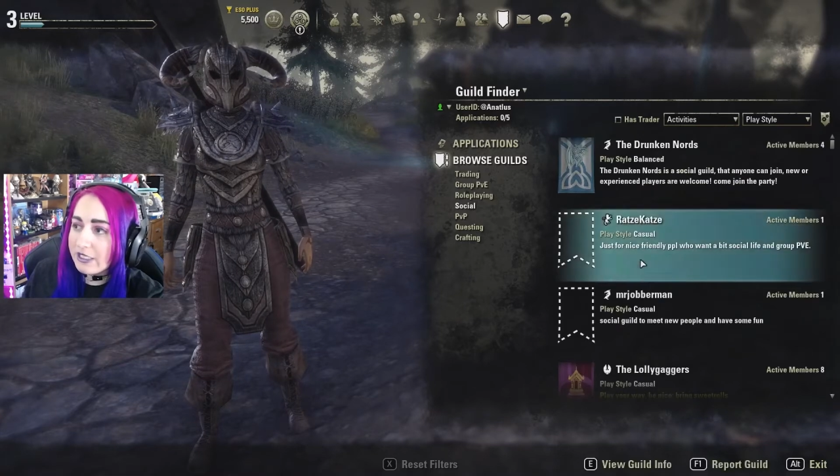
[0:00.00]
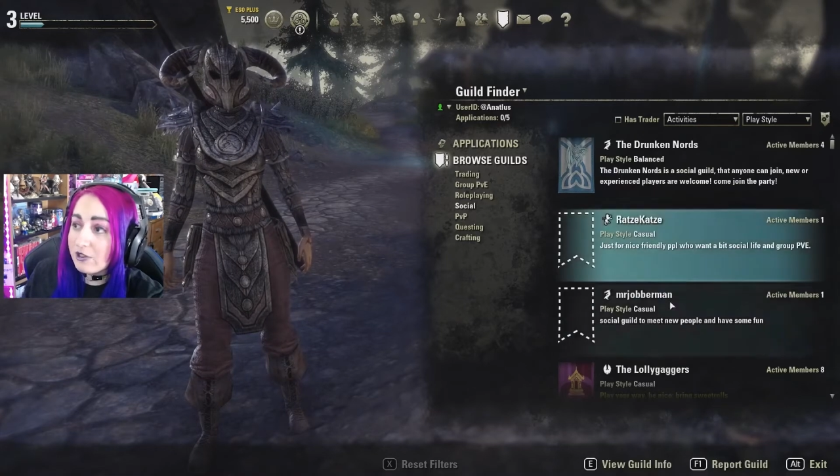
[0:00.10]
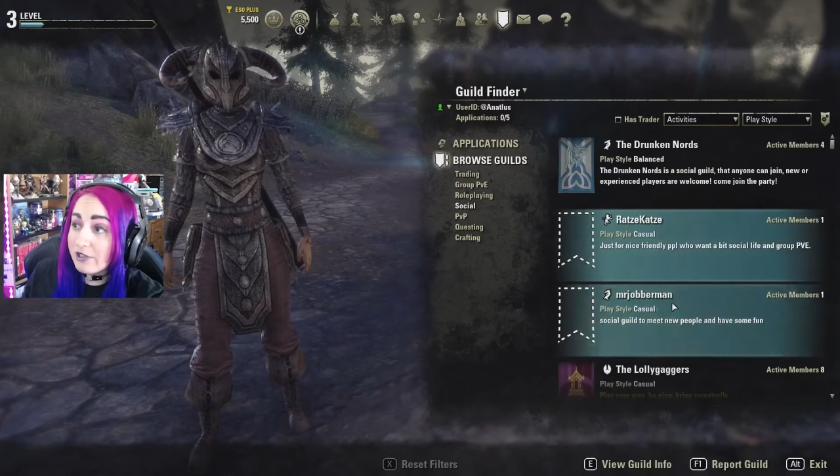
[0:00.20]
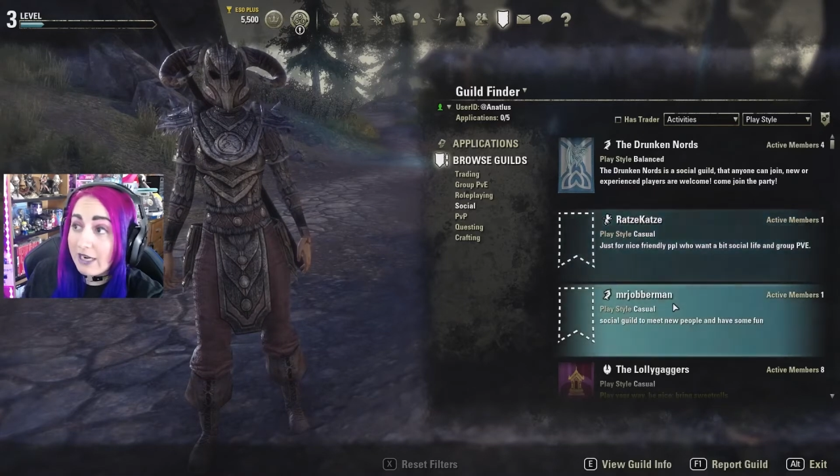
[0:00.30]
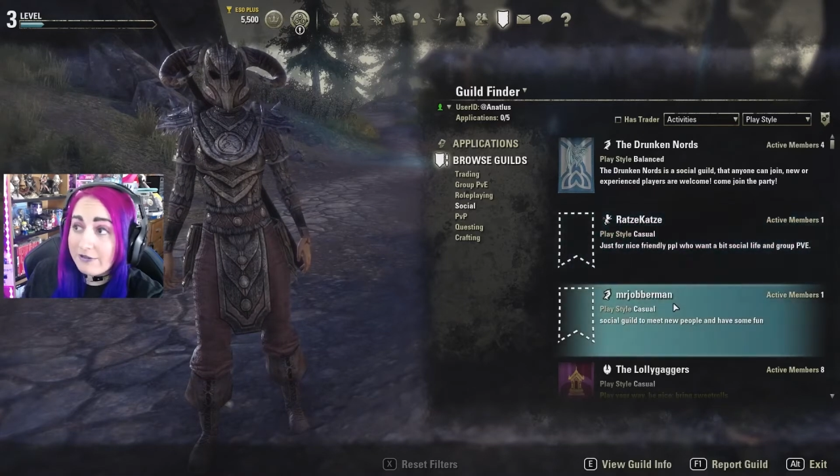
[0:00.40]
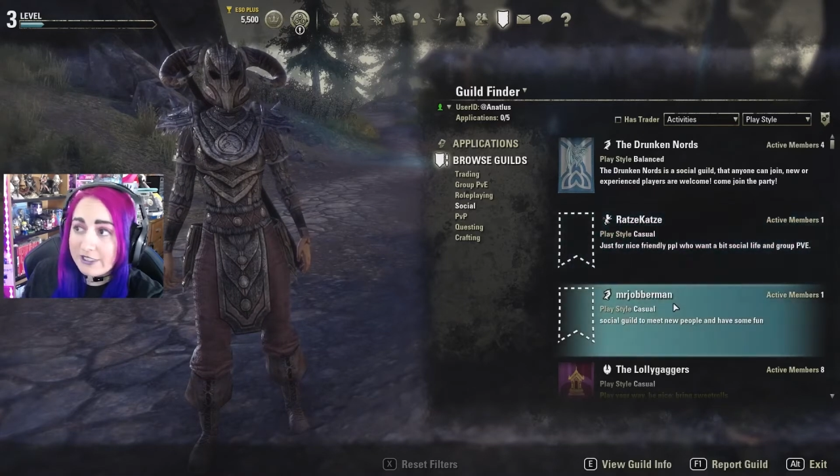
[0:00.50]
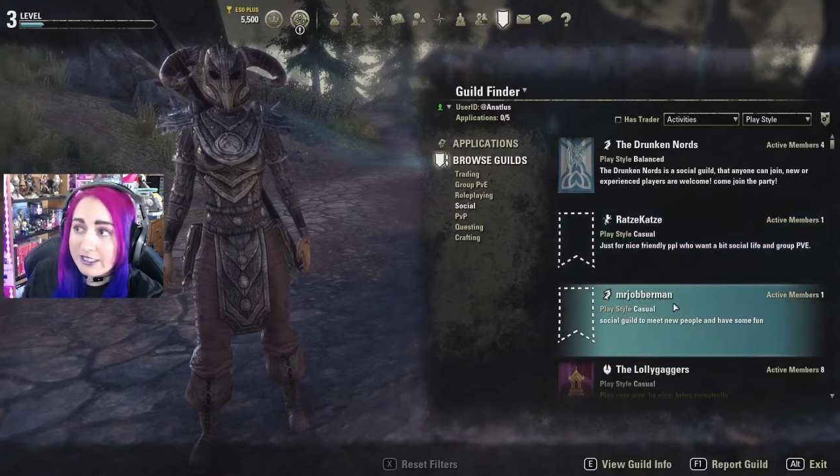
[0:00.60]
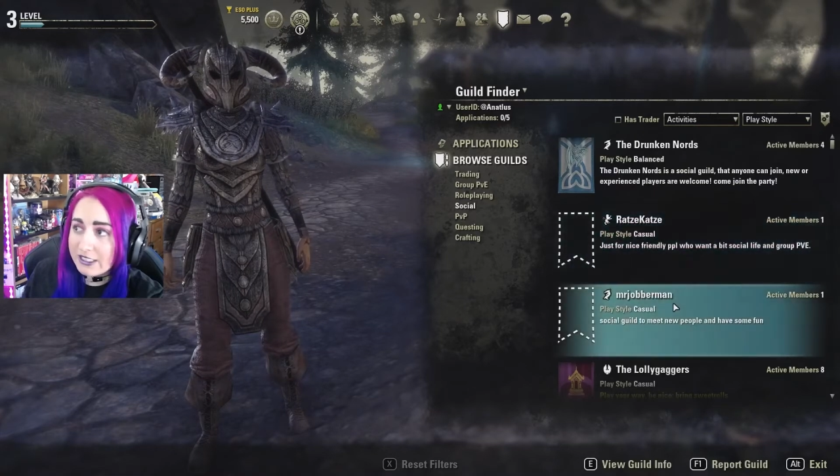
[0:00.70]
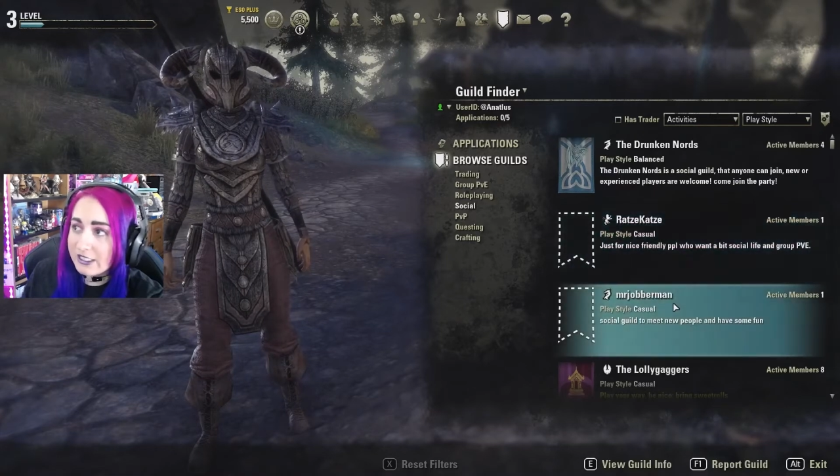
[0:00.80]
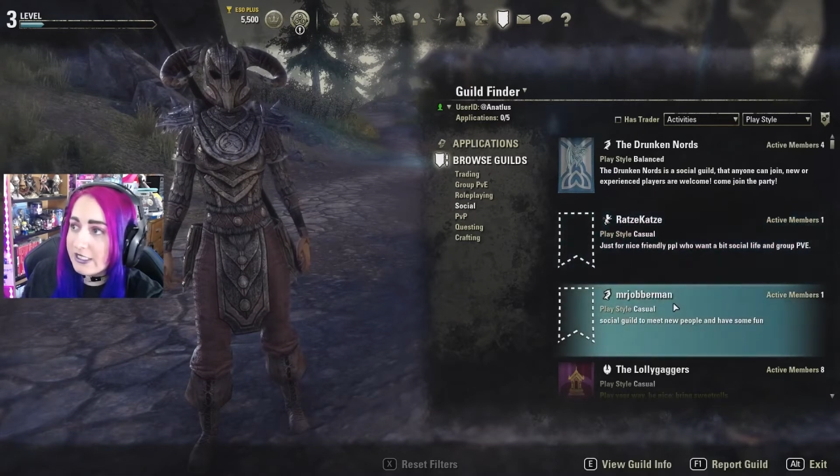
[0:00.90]
crafting
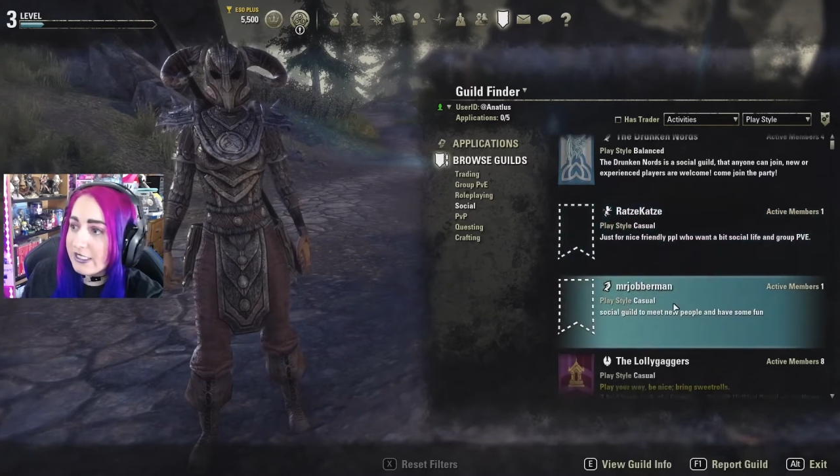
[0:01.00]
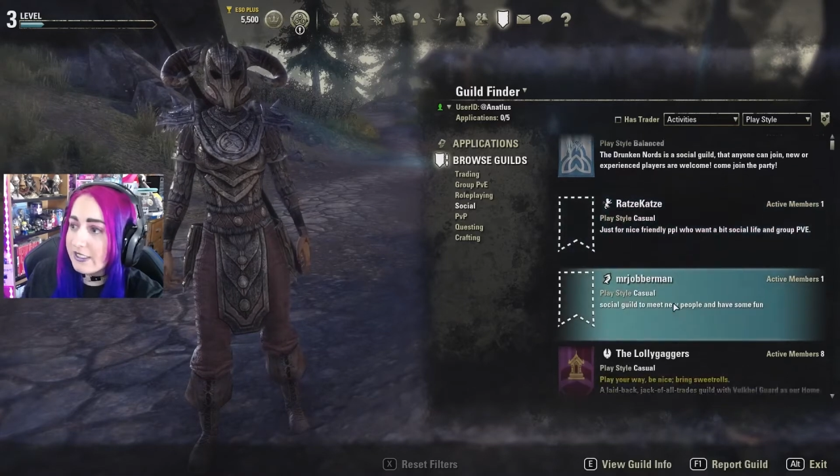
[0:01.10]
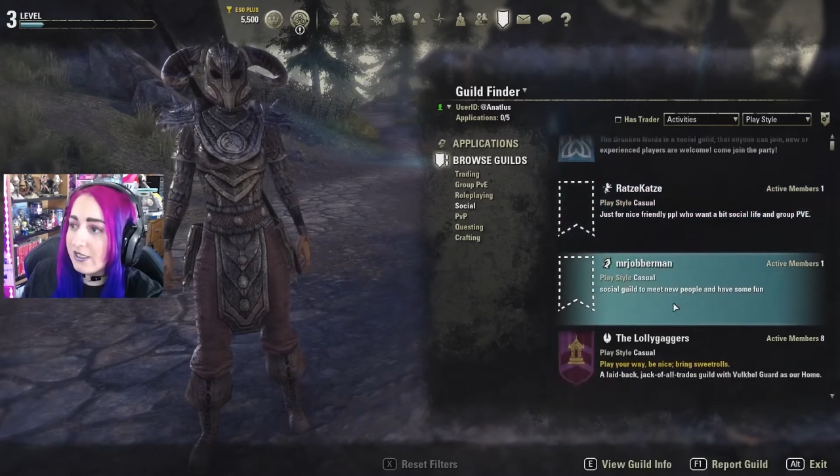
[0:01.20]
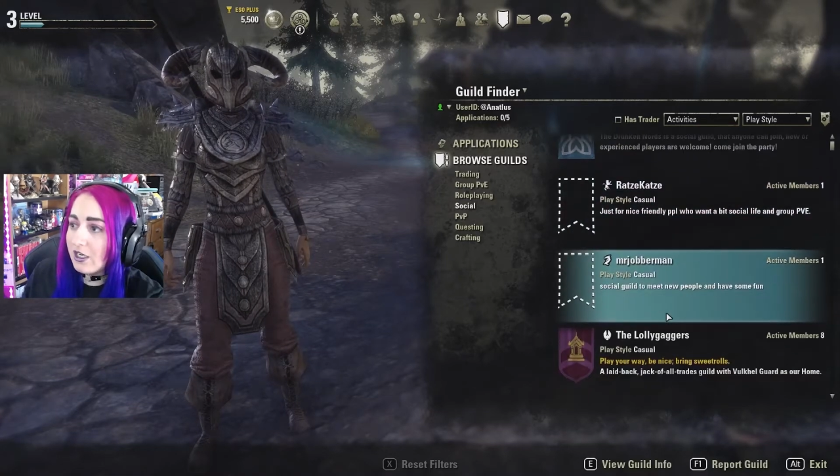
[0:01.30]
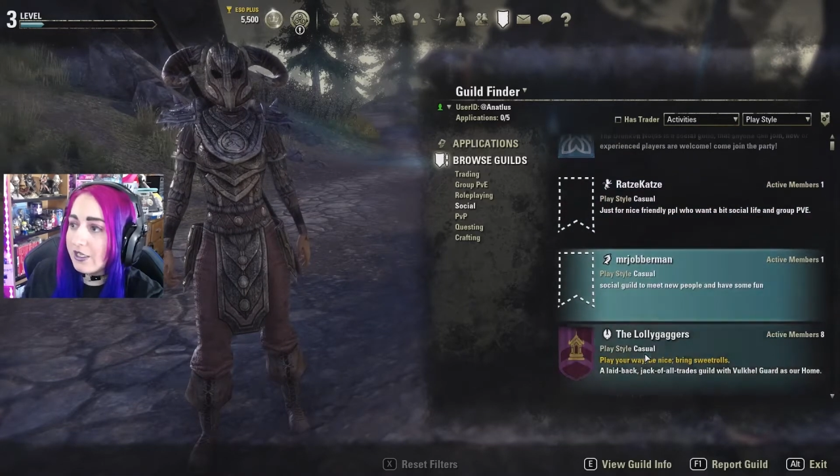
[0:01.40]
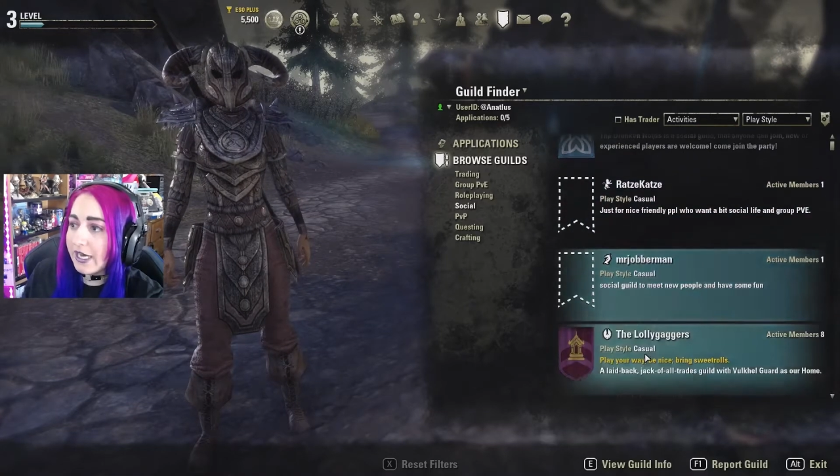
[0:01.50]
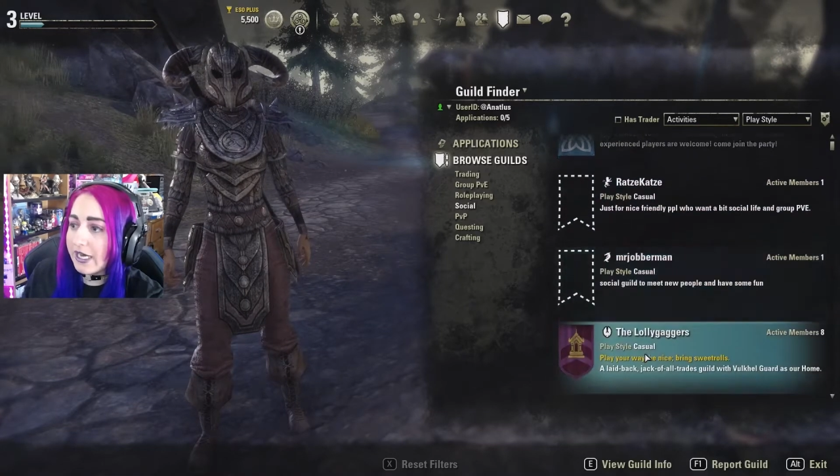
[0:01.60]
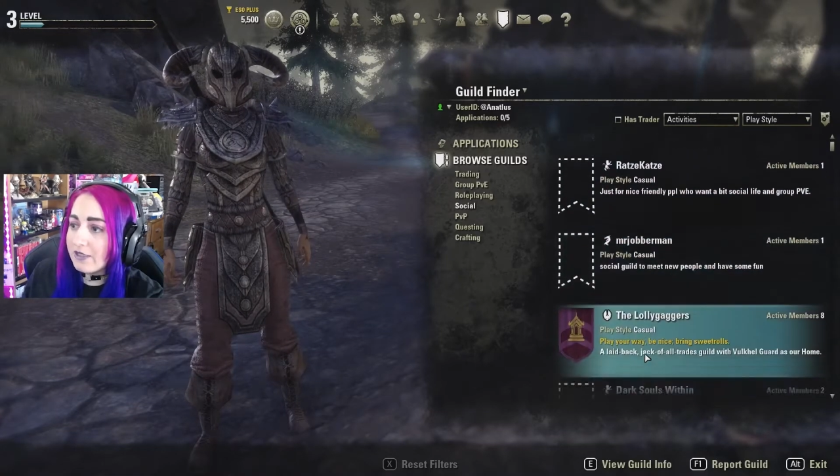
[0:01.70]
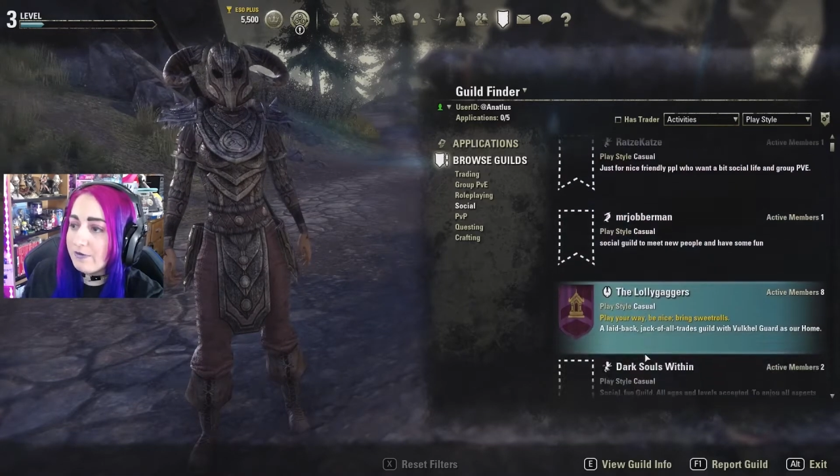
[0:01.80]
guilds, all that.